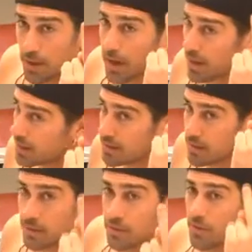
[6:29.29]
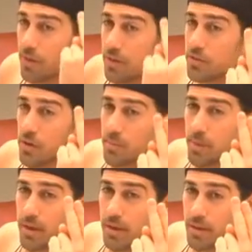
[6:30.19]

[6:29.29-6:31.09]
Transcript: Ika and Dimitri are a very strong pair.